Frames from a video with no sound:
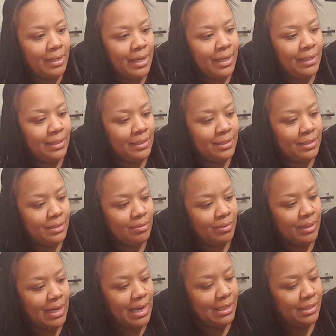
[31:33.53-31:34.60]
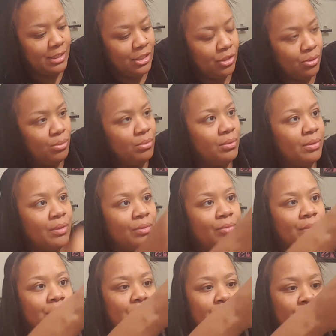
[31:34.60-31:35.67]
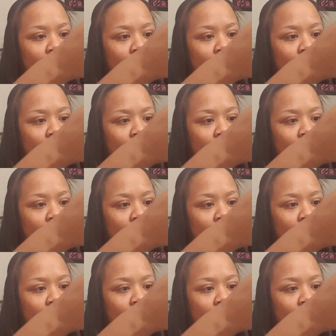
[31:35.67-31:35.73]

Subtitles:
Okay, and this is what I do, which